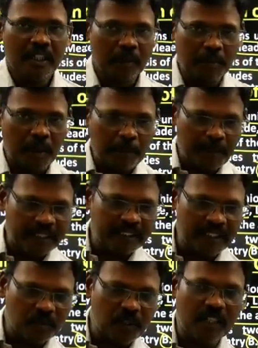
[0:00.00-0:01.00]
If the
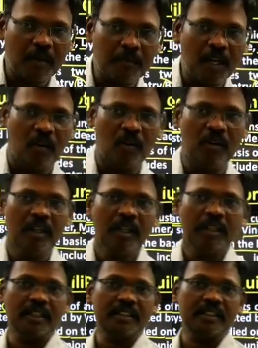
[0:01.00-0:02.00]
prices will come down, the